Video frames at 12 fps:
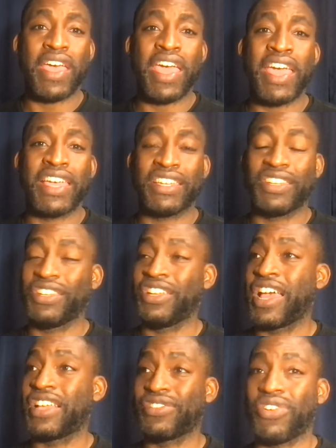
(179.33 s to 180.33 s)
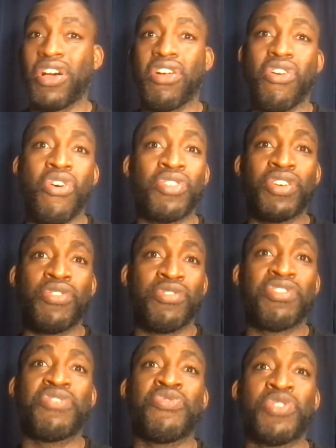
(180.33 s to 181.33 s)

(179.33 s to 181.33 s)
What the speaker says: hey, you guys are only ordering one